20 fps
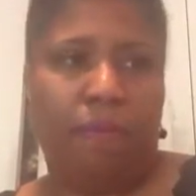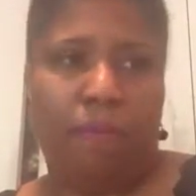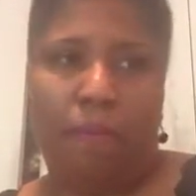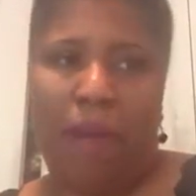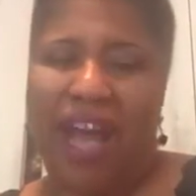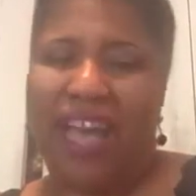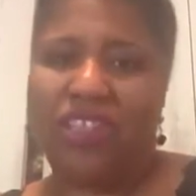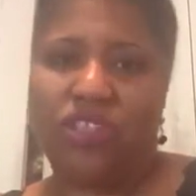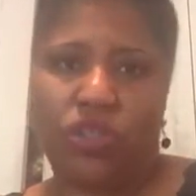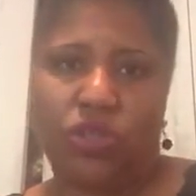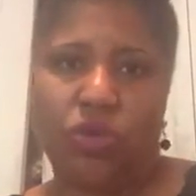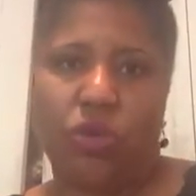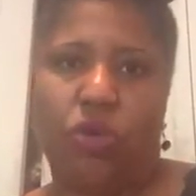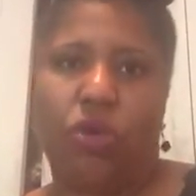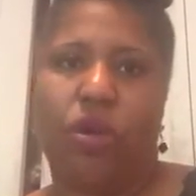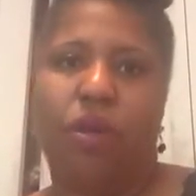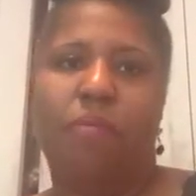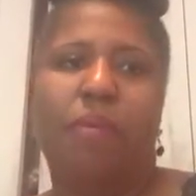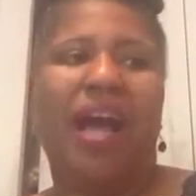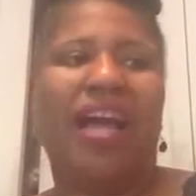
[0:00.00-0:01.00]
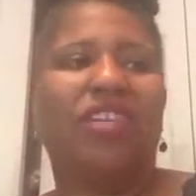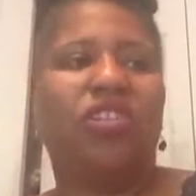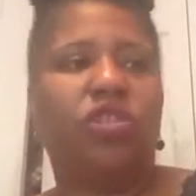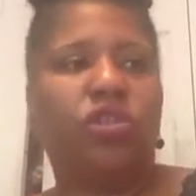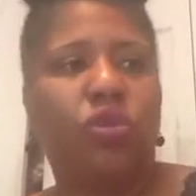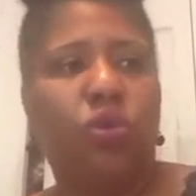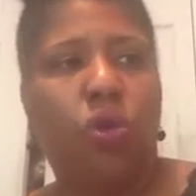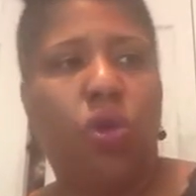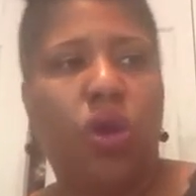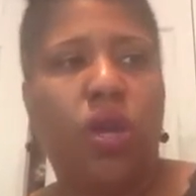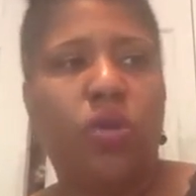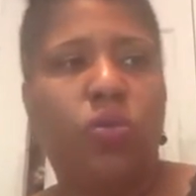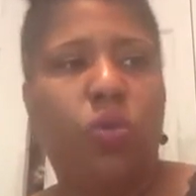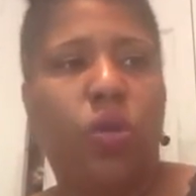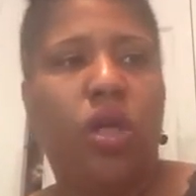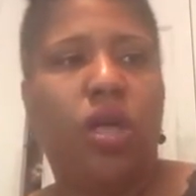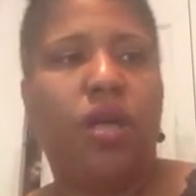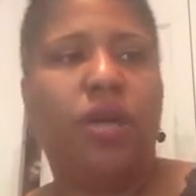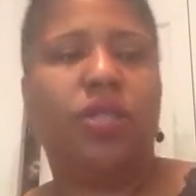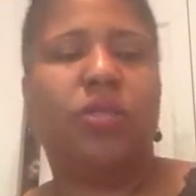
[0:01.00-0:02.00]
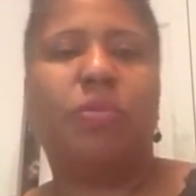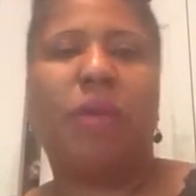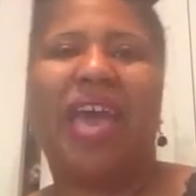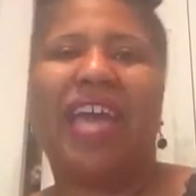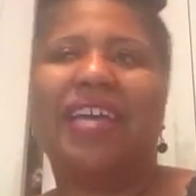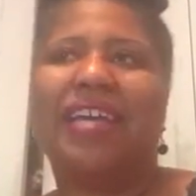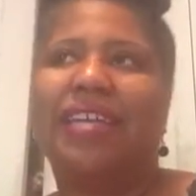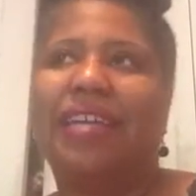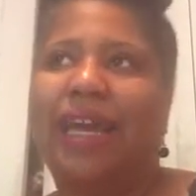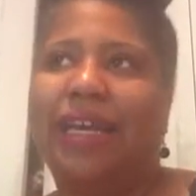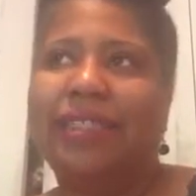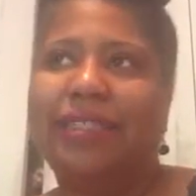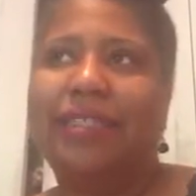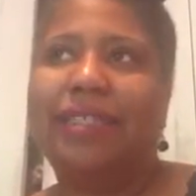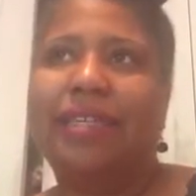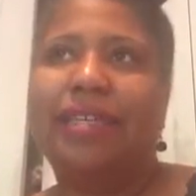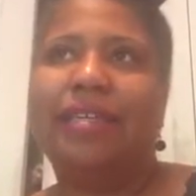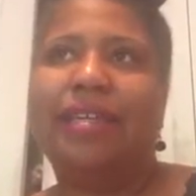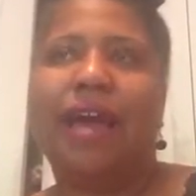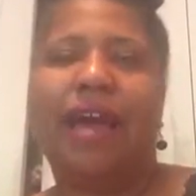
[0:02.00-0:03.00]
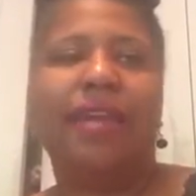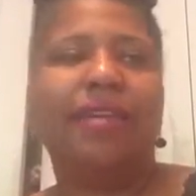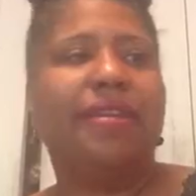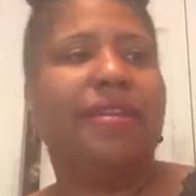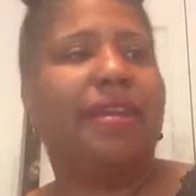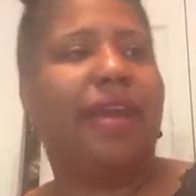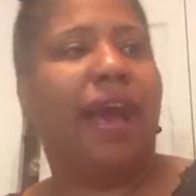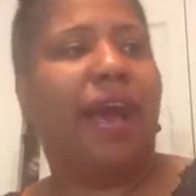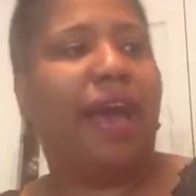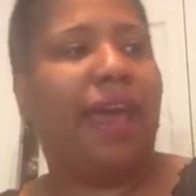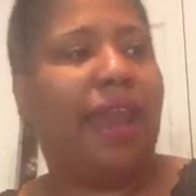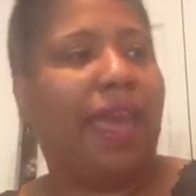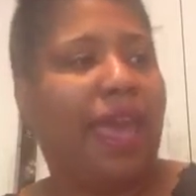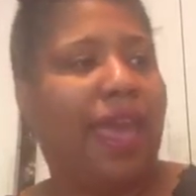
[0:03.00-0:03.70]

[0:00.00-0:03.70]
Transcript: my story. My story was back in 1999,